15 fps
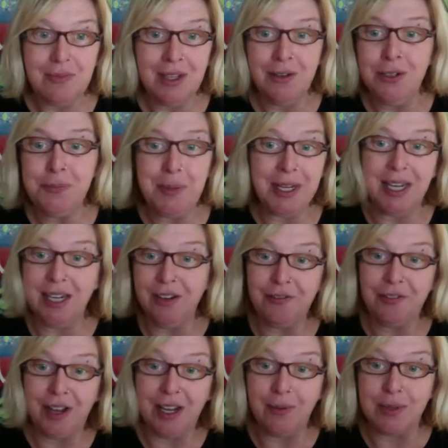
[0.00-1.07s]
who's picking a
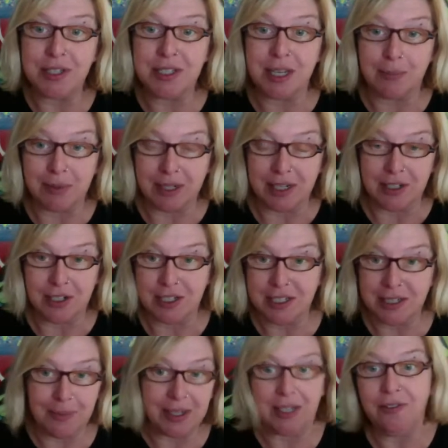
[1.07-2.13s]
fight with somebody just
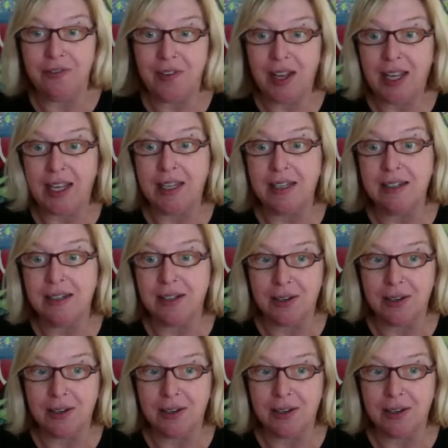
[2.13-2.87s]
to pick a fight,